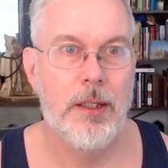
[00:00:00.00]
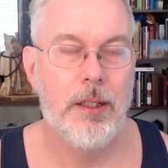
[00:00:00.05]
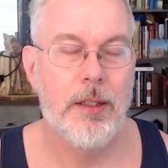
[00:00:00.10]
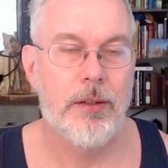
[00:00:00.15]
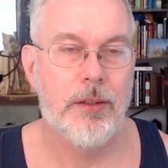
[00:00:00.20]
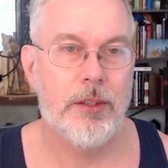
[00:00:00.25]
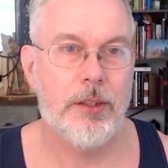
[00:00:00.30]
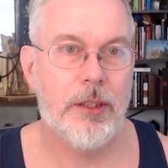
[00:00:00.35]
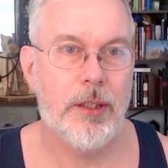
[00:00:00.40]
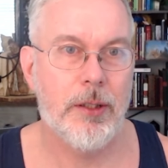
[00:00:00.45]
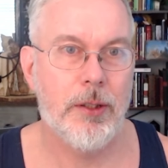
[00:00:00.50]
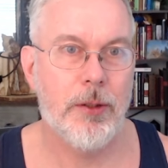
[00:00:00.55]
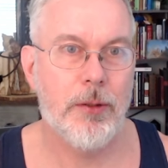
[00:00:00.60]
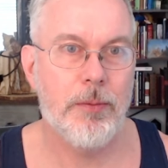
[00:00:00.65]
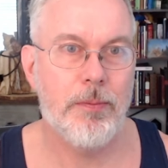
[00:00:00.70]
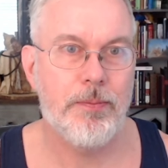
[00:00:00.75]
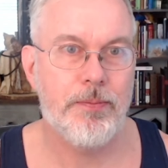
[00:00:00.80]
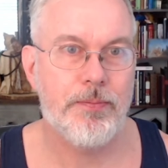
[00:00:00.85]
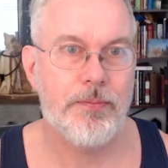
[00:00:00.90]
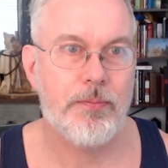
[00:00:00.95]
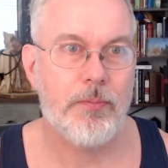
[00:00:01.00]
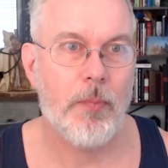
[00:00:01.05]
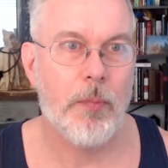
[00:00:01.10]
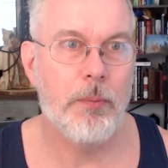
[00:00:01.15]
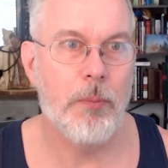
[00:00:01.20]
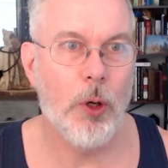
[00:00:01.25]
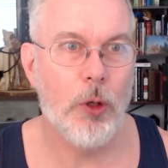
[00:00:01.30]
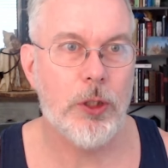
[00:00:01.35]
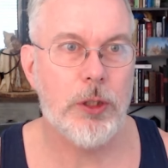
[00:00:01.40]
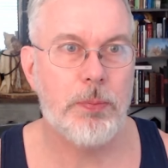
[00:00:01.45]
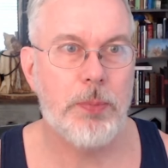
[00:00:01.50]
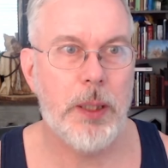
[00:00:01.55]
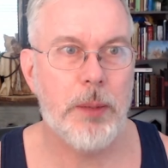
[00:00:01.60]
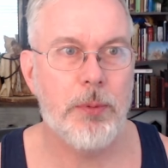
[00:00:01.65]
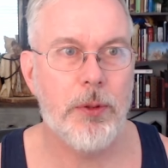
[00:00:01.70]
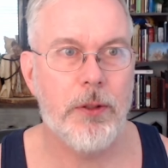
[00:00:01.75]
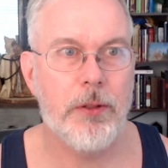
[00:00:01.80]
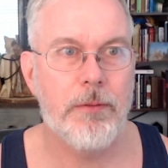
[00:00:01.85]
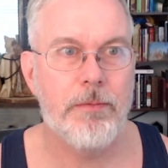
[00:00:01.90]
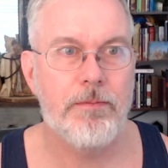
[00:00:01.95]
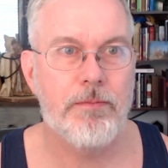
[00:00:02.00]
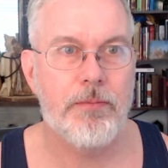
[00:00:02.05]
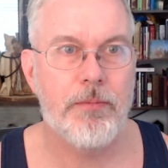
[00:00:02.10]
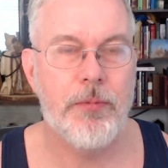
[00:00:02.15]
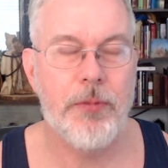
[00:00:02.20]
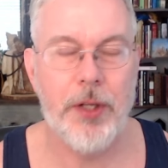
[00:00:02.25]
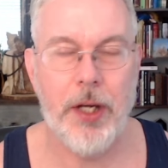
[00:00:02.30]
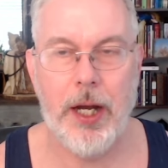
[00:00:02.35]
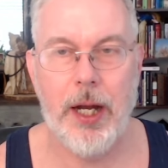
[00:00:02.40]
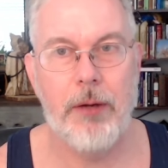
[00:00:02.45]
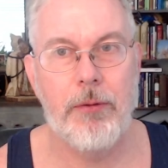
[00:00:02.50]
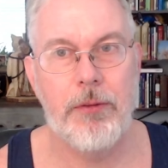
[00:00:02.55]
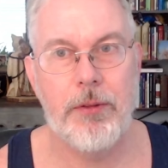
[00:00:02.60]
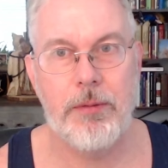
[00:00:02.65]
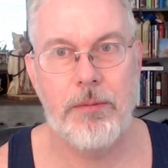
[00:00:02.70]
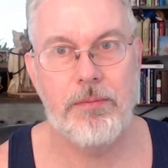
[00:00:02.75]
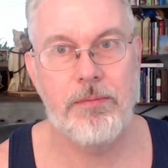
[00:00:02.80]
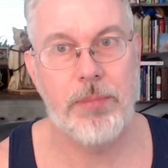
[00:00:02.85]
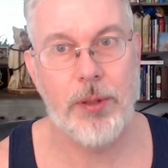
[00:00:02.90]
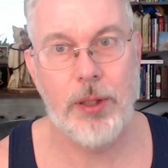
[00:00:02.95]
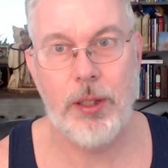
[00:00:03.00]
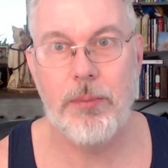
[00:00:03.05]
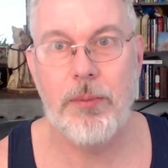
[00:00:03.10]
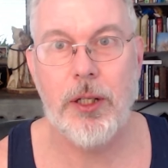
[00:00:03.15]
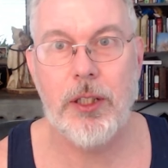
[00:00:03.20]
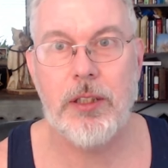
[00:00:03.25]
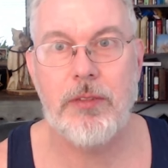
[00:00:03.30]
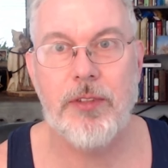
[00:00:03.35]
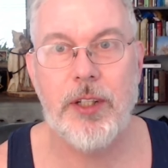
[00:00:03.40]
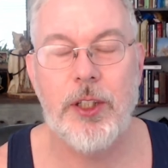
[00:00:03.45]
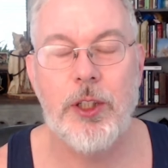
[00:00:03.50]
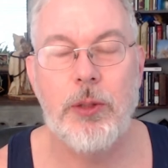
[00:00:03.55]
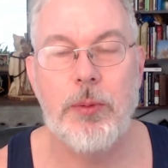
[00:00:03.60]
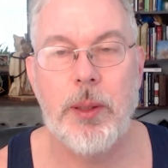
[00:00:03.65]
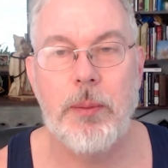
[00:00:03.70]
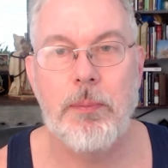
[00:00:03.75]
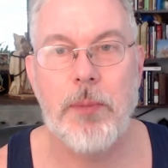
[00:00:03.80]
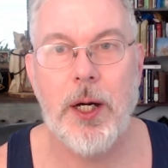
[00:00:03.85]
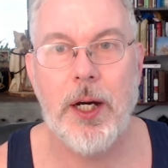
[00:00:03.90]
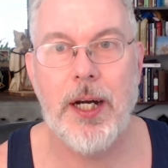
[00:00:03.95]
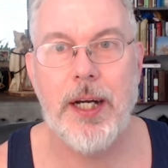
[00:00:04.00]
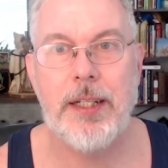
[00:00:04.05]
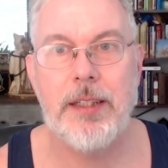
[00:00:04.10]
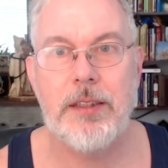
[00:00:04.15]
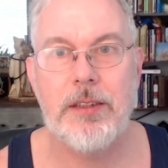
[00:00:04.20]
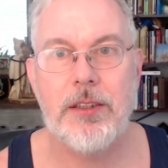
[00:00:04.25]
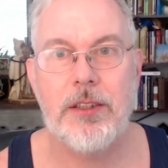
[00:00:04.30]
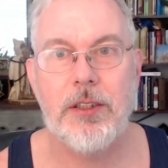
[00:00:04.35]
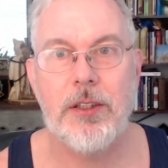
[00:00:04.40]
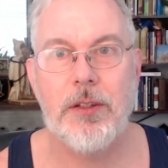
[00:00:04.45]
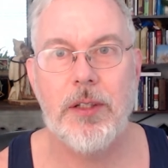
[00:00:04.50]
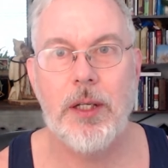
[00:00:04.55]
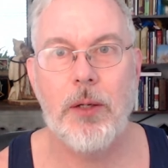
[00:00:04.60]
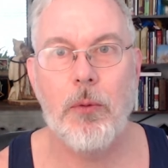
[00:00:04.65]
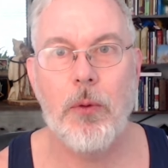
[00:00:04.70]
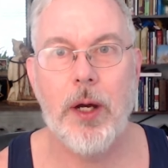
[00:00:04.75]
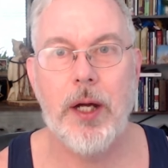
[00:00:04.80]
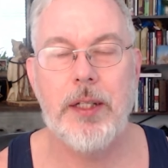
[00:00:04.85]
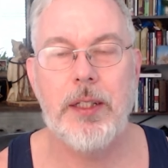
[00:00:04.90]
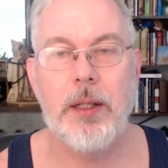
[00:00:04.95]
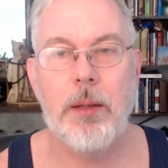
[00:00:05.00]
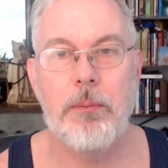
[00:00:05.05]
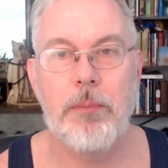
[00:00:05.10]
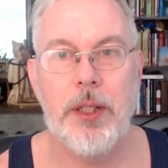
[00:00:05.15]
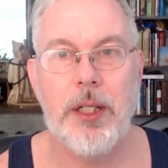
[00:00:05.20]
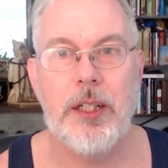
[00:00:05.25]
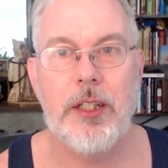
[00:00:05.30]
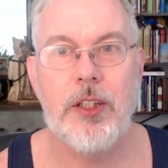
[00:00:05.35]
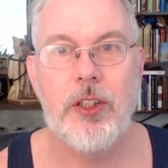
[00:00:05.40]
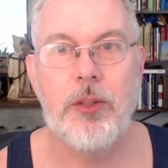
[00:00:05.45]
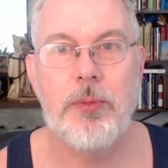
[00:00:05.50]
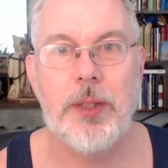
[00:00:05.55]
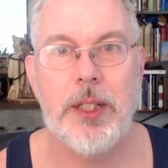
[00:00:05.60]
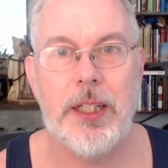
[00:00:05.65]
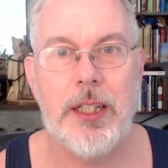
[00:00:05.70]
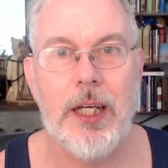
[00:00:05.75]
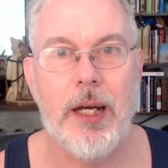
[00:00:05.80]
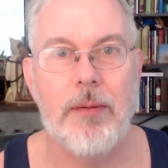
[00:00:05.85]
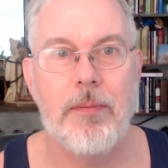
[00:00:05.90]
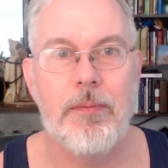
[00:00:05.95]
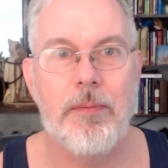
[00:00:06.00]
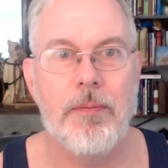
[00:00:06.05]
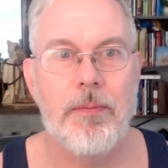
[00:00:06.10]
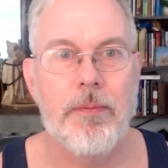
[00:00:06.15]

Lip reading: So most people die with pretty much of a human mind, and so they wind up being human again.